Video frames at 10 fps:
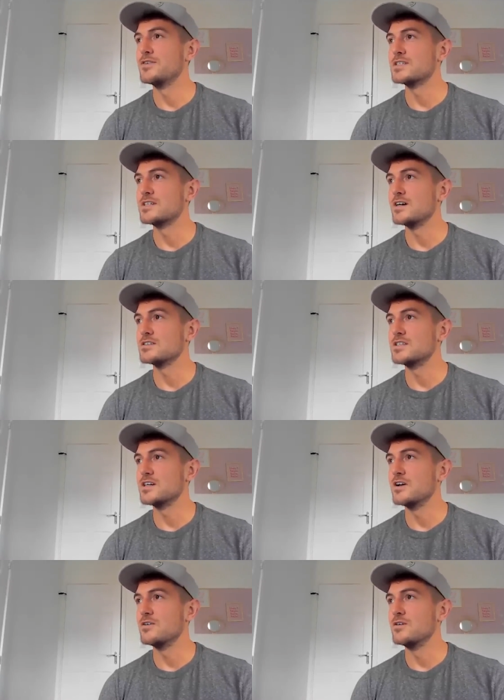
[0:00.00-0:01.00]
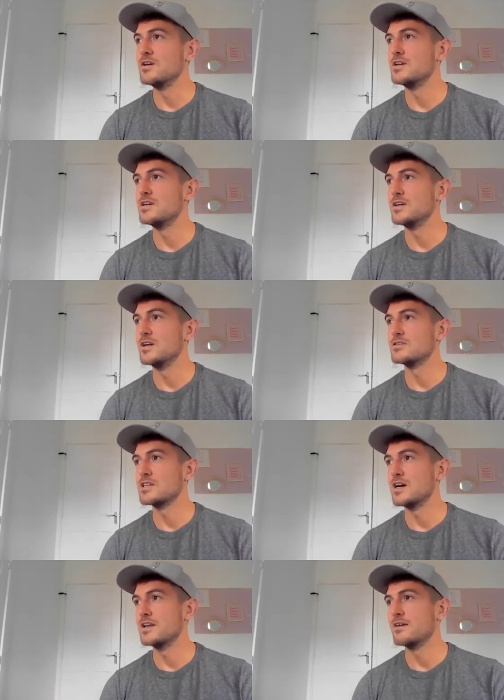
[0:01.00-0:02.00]
it starts to go, you know,
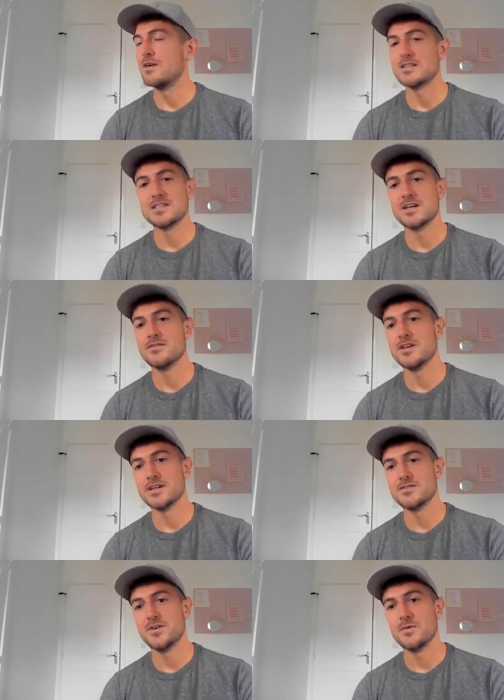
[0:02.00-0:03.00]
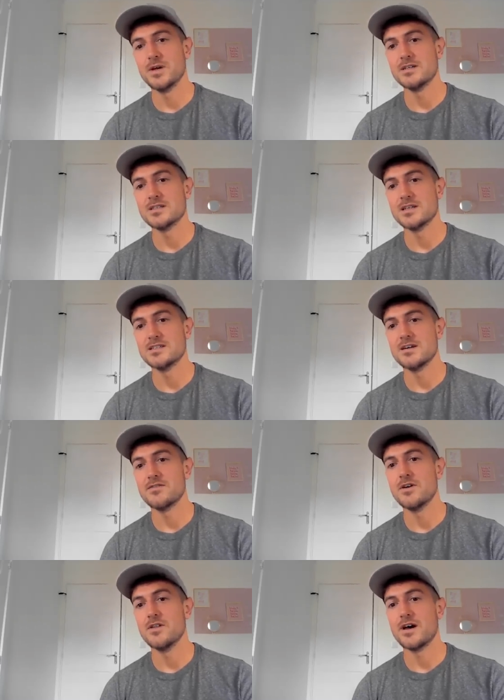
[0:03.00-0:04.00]
slightly erratic over the next few weeks, at least
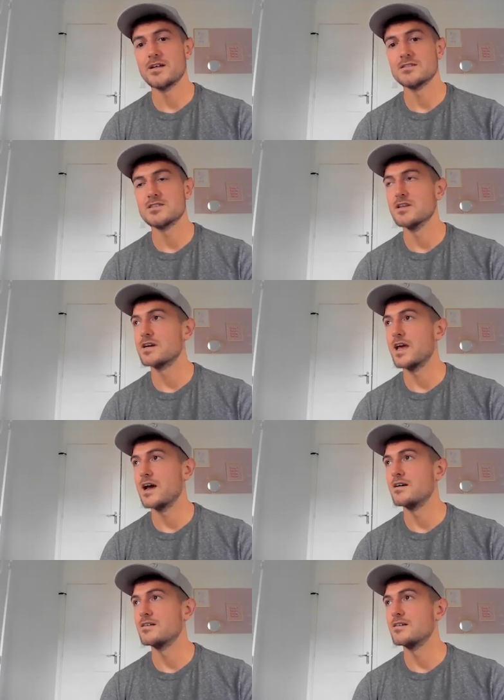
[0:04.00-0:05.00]
I've got that to look at